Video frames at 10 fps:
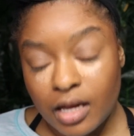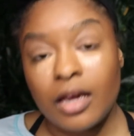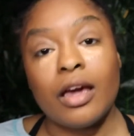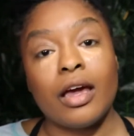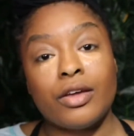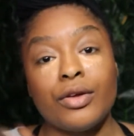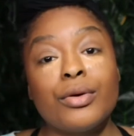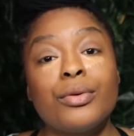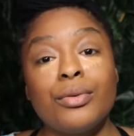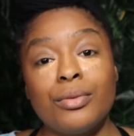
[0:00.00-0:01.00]
and
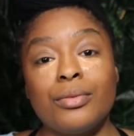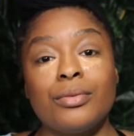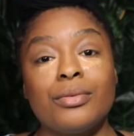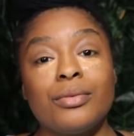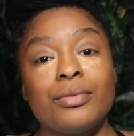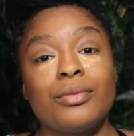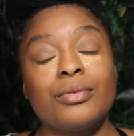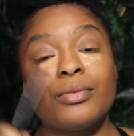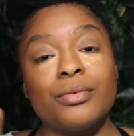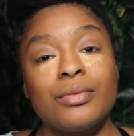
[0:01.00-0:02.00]
you
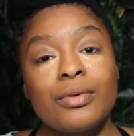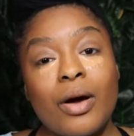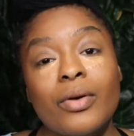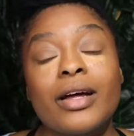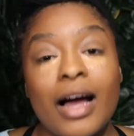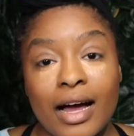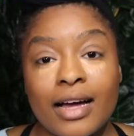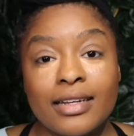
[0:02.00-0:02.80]
go to God